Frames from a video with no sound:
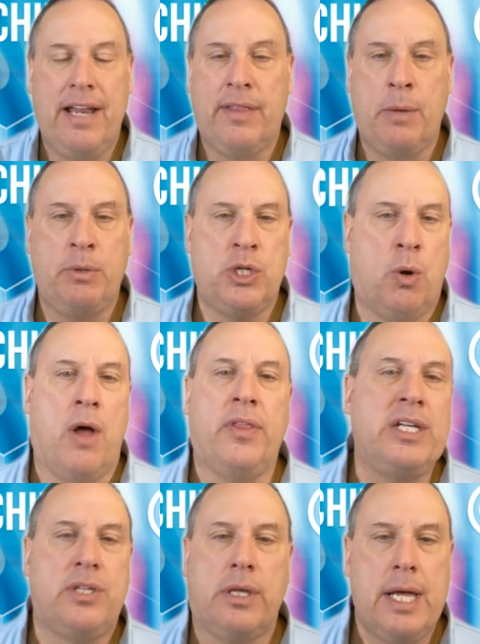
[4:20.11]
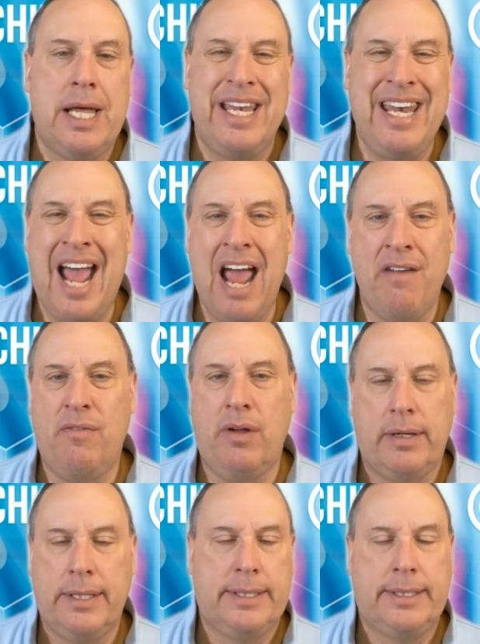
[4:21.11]
They would show all these
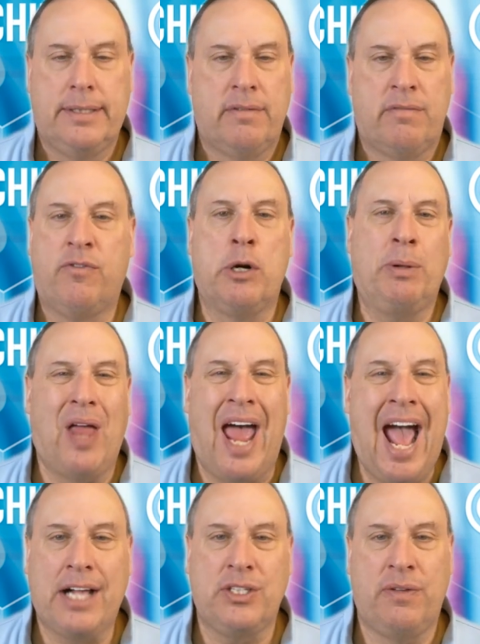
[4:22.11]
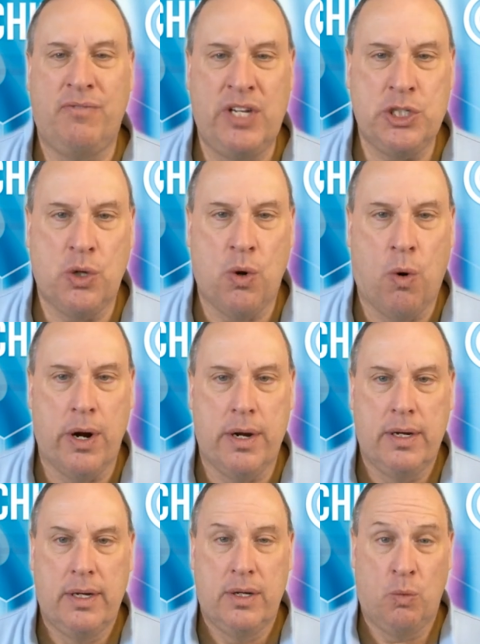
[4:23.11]
non-verbal acts of discord,
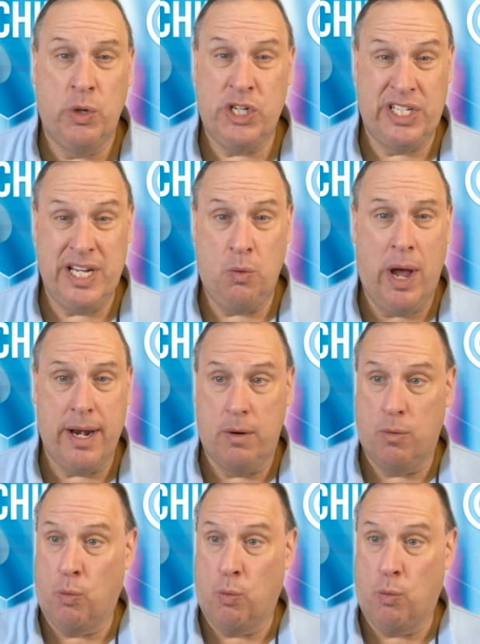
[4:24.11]
which did what?